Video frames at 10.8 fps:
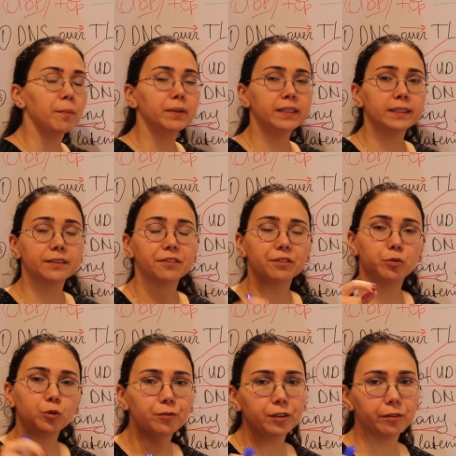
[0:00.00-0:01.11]
Please
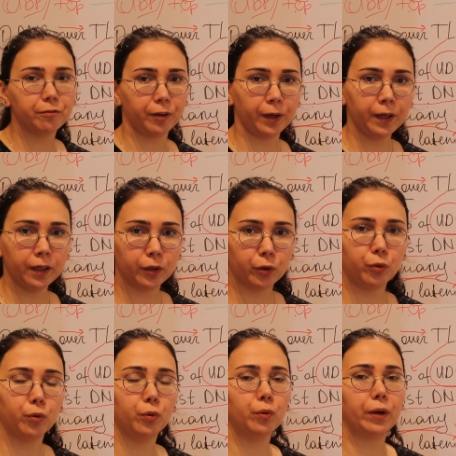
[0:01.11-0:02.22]
do feel free
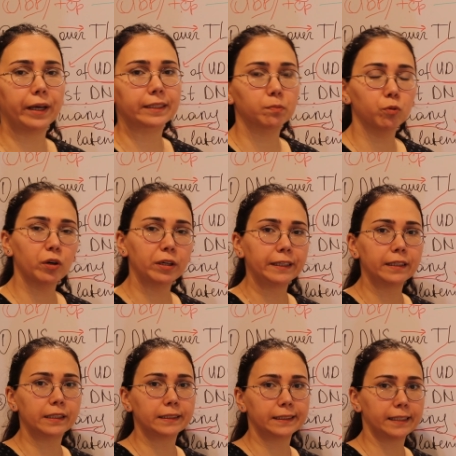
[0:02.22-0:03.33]
to explore
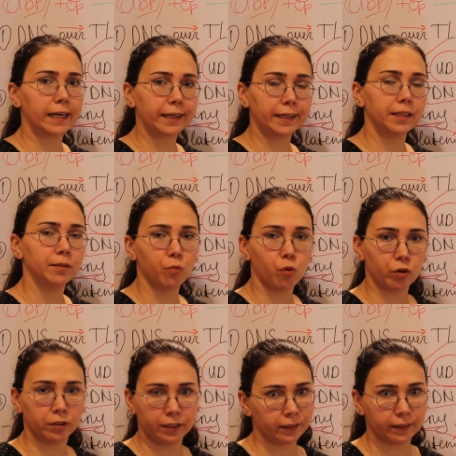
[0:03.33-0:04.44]
DNSSEC in more
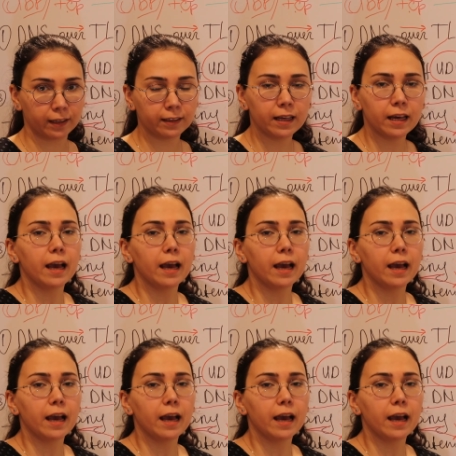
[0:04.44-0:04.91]
detail.